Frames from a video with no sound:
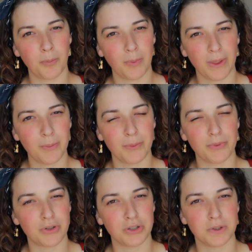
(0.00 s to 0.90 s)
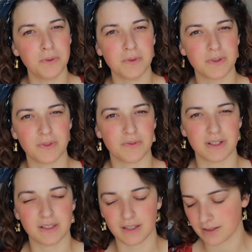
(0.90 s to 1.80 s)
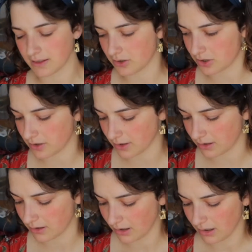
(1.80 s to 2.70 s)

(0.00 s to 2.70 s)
people that use 56 stitches, and